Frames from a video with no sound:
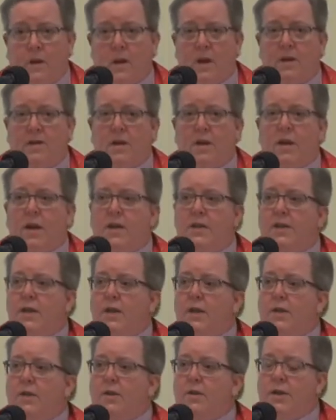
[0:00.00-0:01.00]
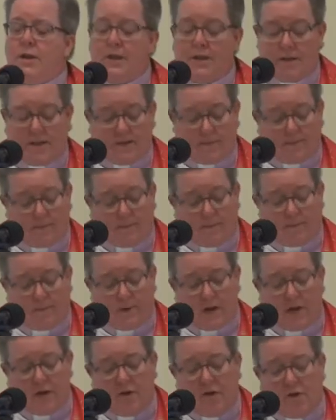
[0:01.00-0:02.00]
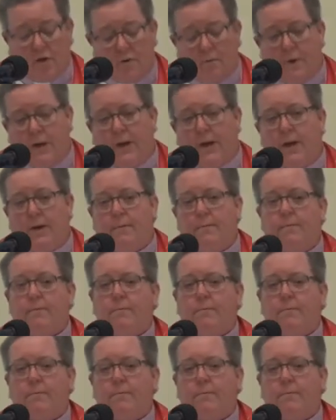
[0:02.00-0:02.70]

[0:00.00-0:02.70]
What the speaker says: In the 1930s, in Germany,